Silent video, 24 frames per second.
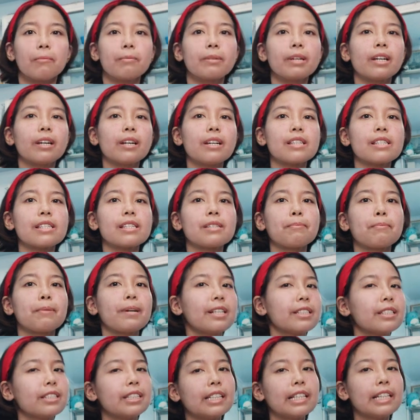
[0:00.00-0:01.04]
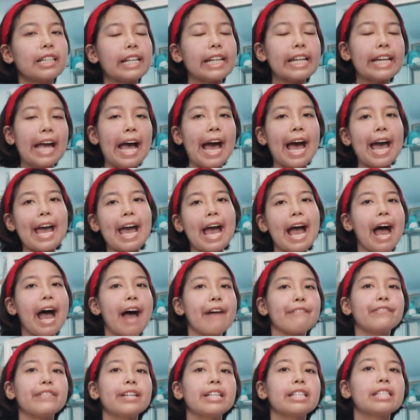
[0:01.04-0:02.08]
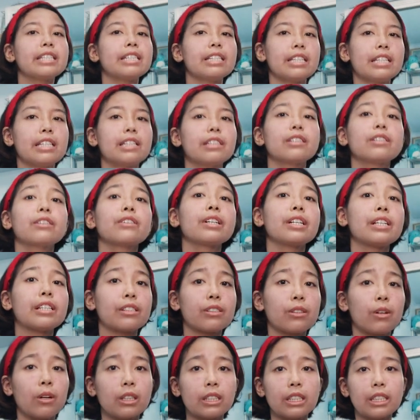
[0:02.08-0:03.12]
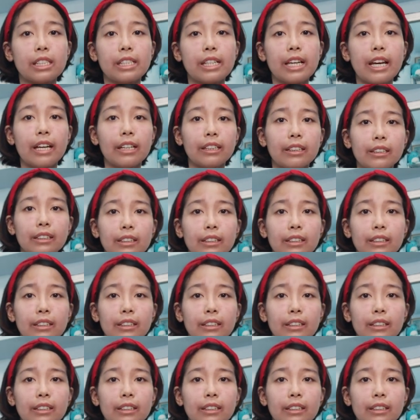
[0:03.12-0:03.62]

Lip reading: Because, personally, I haven't seen the results yet.